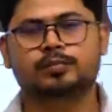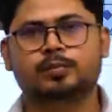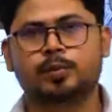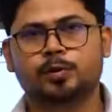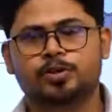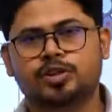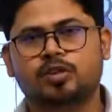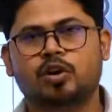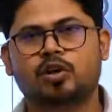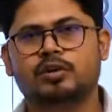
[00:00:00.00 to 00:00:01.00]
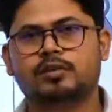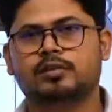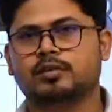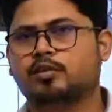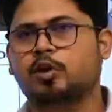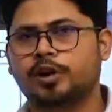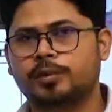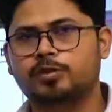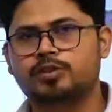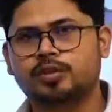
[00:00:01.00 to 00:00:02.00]
proportion or
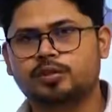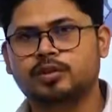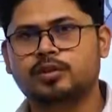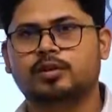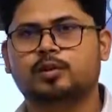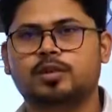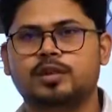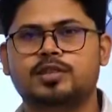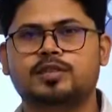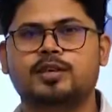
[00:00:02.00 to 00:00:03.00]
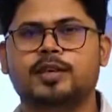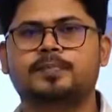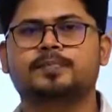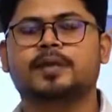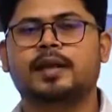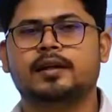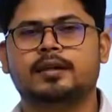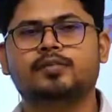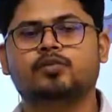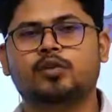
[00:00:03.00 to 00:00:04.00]
contribution to the total GVA,
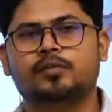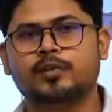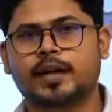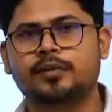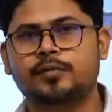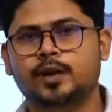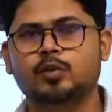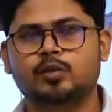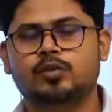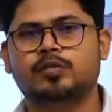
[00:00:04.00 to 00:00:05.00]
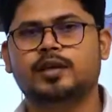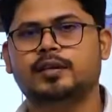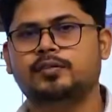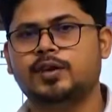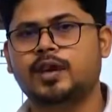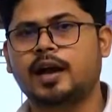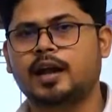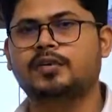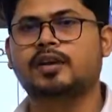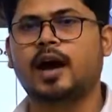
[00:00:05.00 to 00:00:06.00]
then what can we do? We are
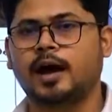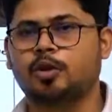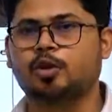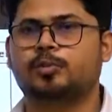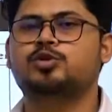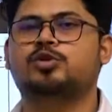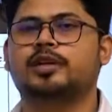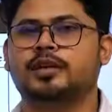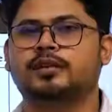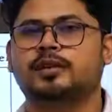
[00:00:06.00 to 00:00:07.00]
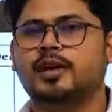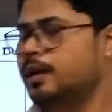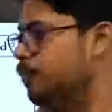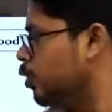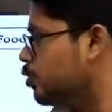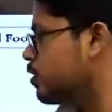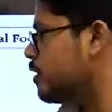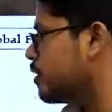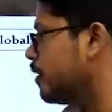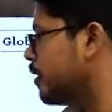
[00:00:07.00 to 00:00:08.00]
having a higher opportunity, because
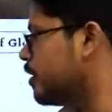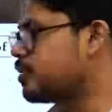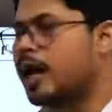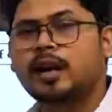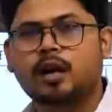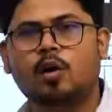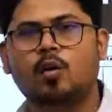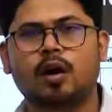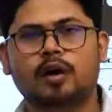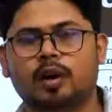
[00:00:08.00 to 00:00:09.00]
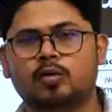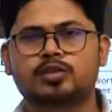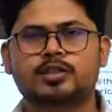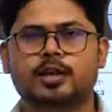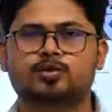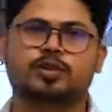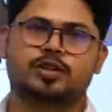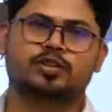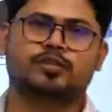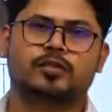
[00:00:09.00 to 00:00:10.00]
these countries are now around
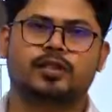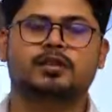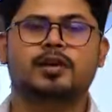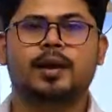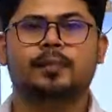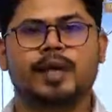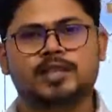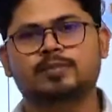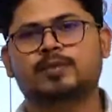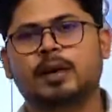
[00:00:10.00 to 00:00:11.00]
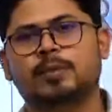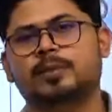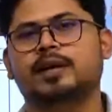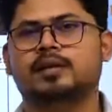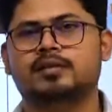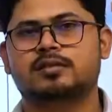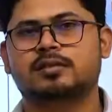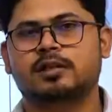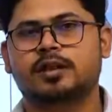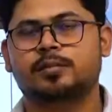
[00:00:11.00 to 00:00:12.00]
saturation of their maximum capabilities,
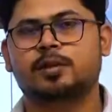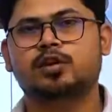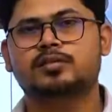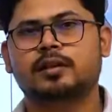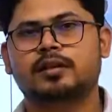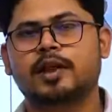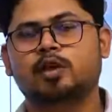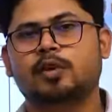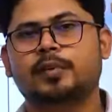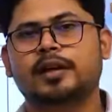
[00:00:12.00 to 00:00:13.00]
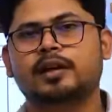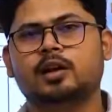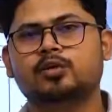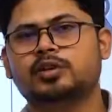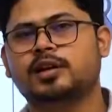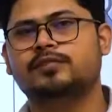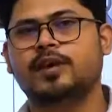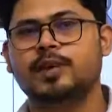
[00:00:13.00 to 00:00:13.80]
because they are operating around 30